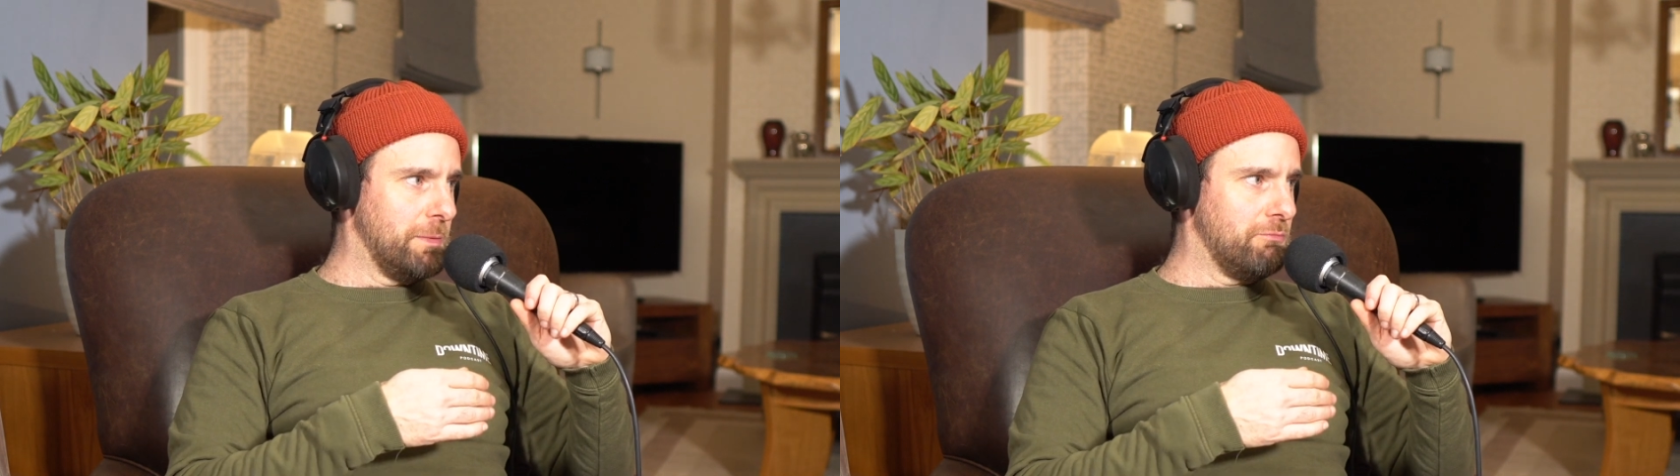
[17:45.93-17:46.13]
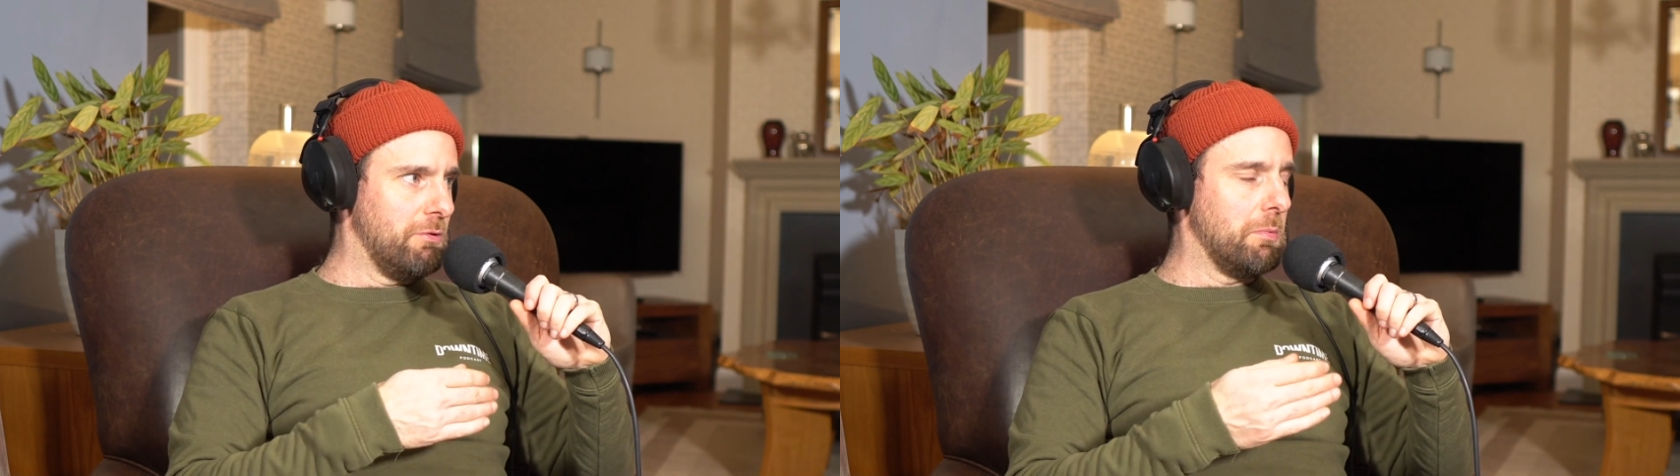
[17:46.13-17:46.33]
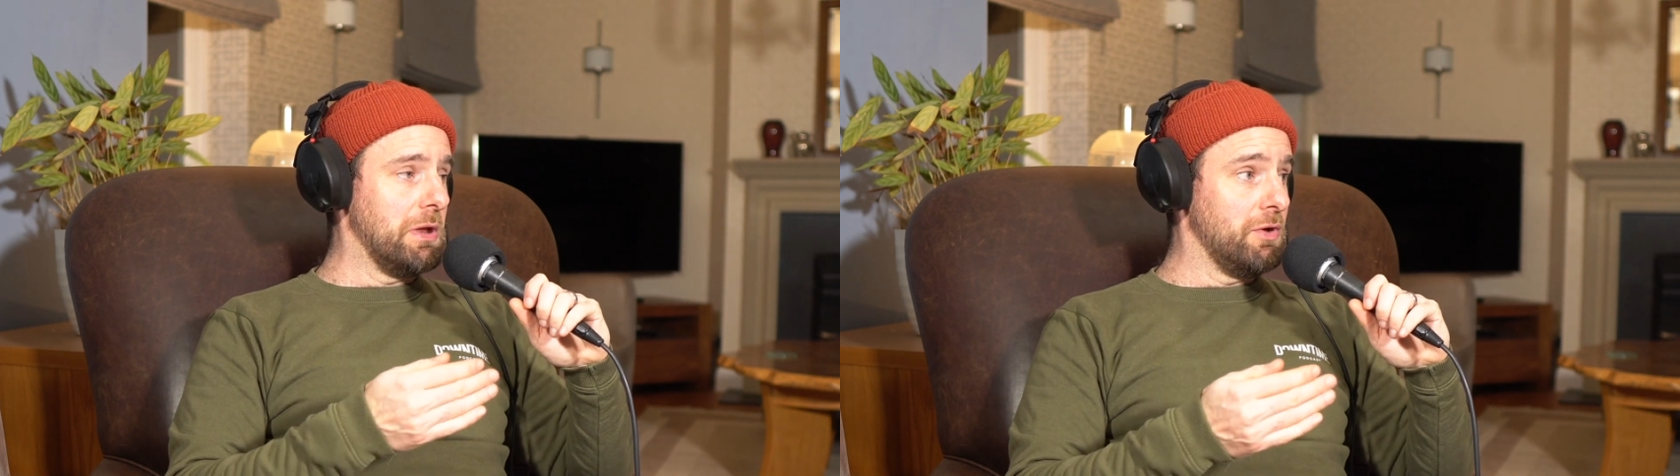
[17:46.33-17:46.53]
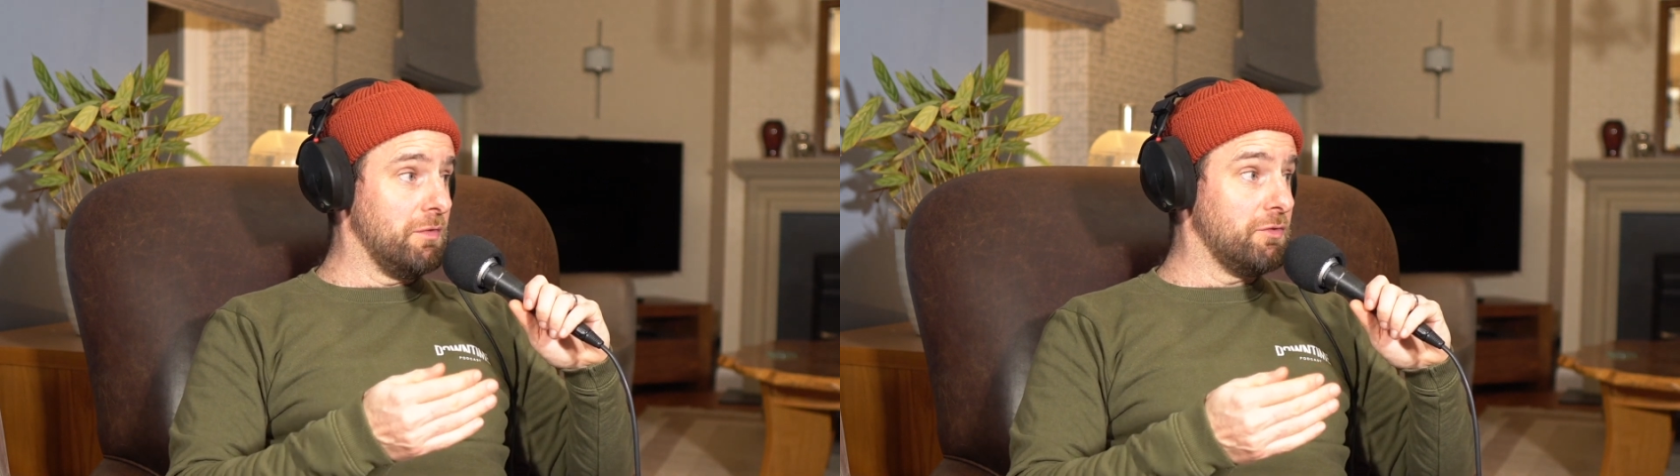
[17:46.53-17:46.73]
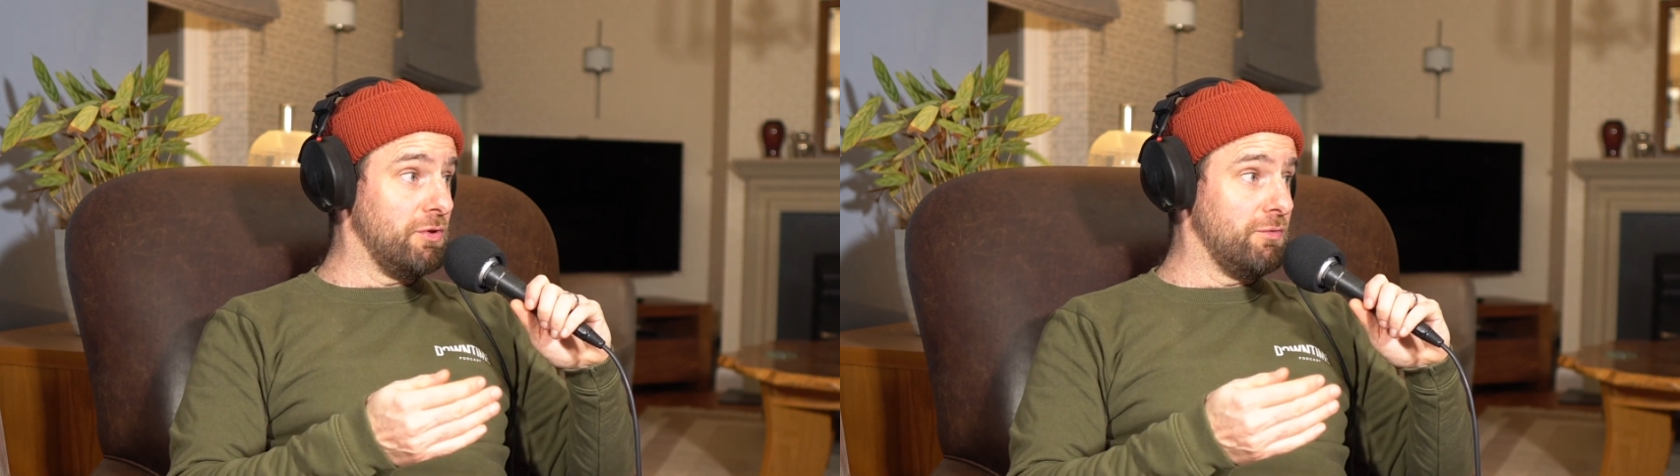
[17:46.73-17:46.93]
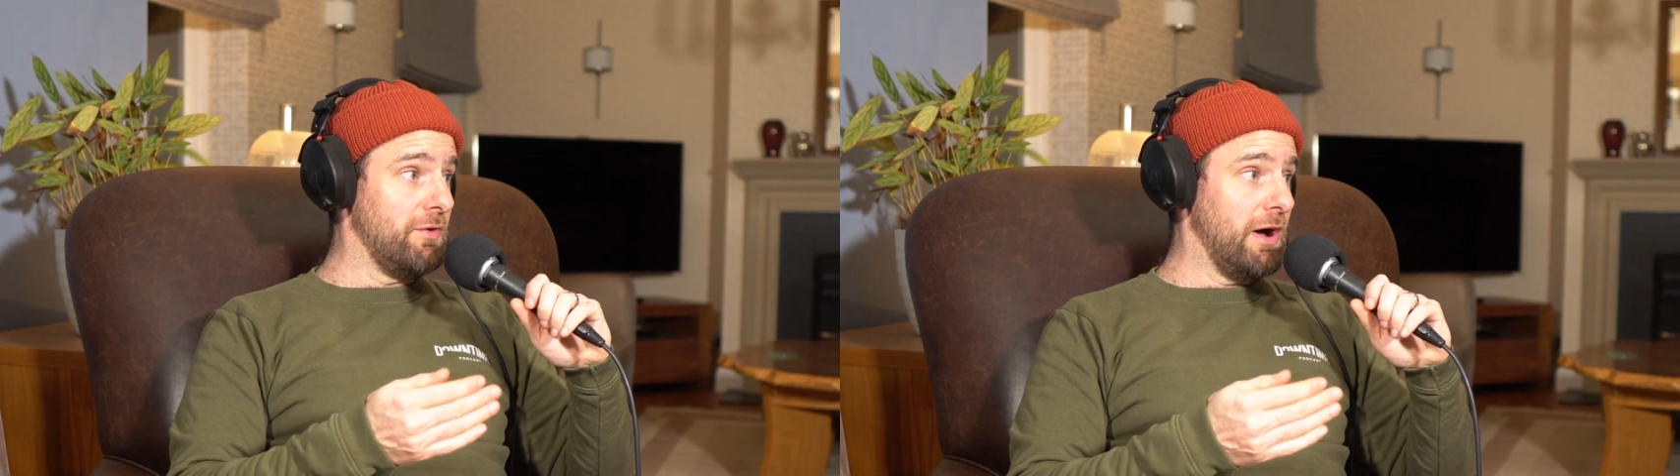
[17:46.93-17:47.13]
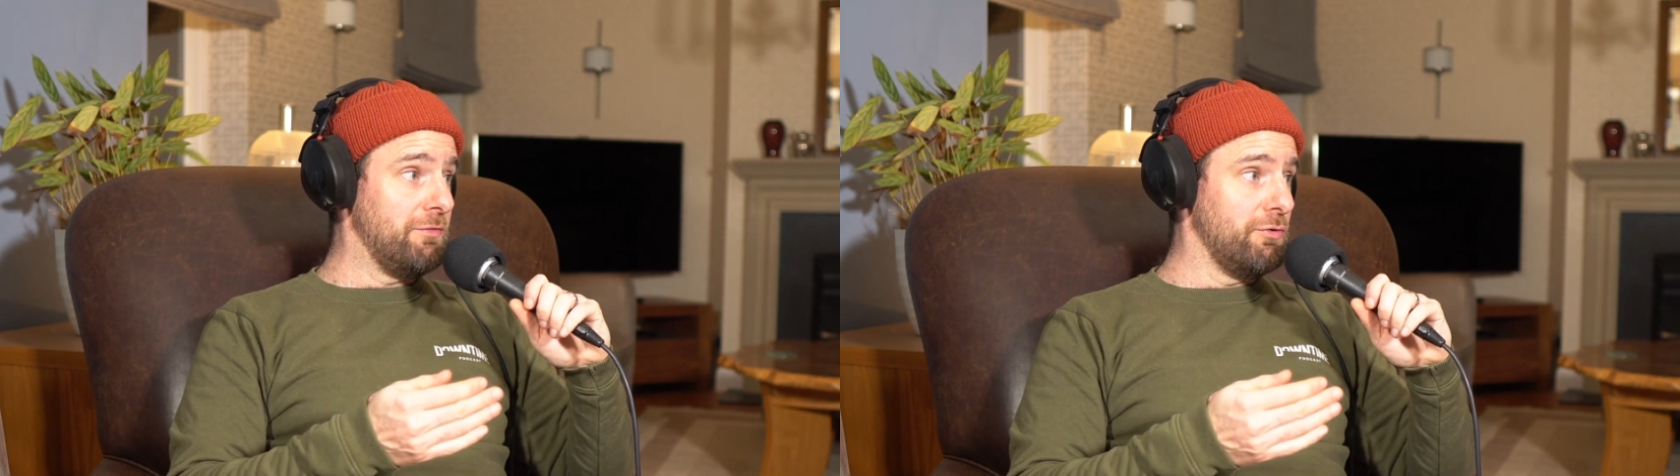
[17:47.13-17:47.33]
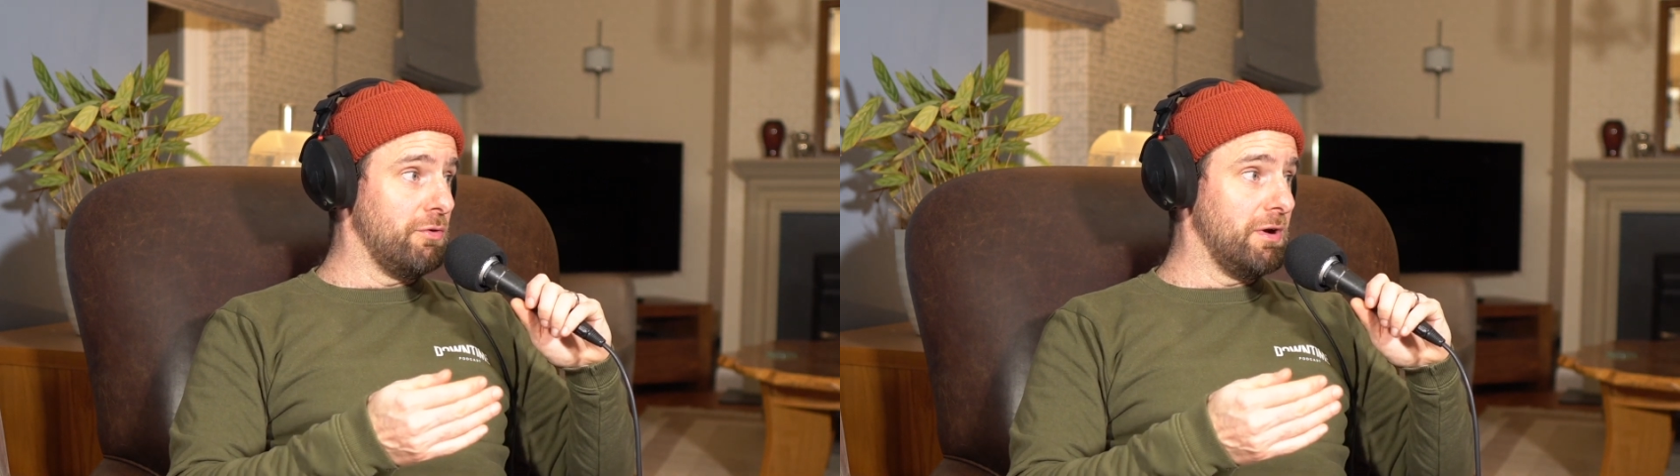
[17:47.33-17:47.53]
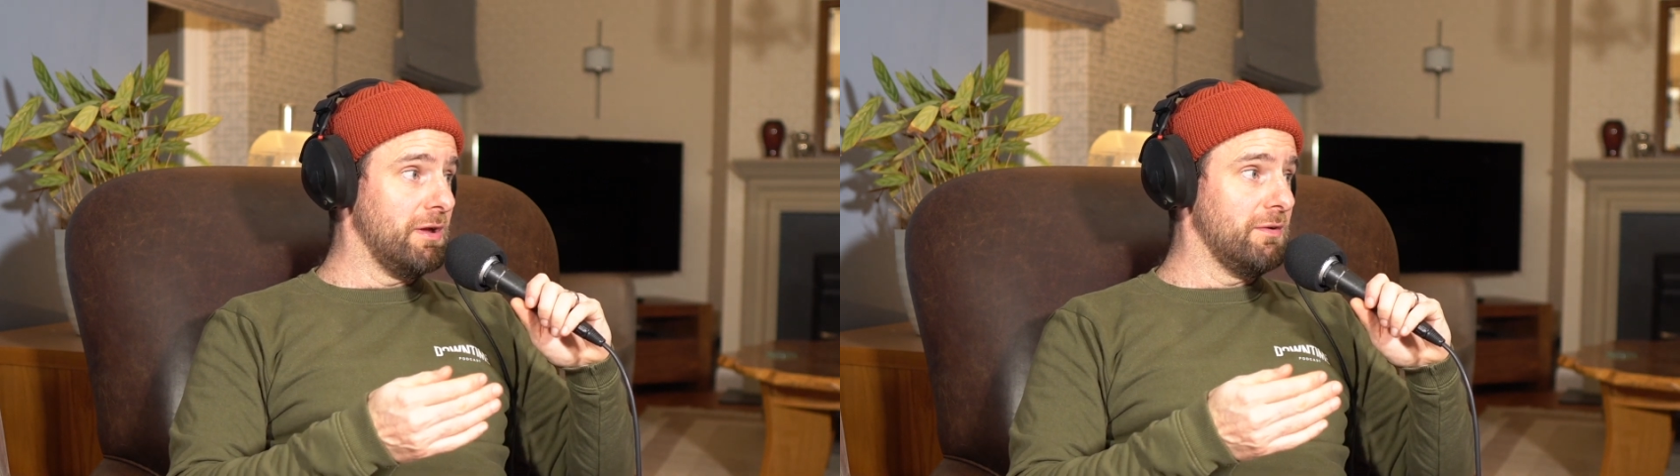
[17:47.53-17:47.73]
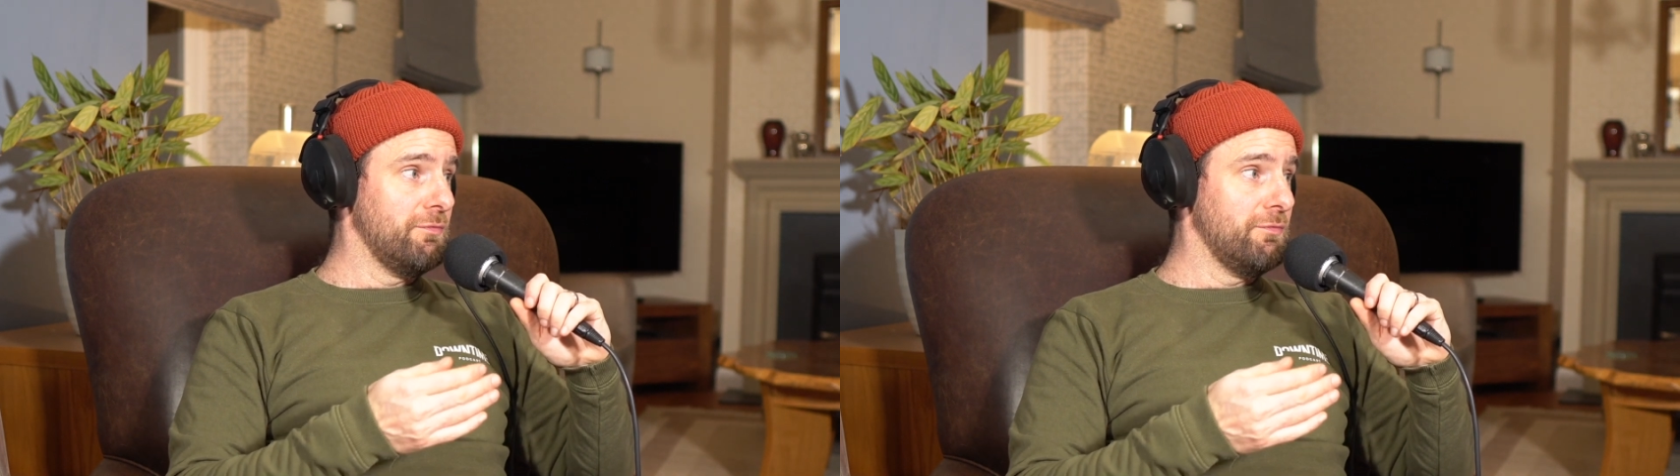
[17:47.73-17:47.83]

we'd probably gone too far for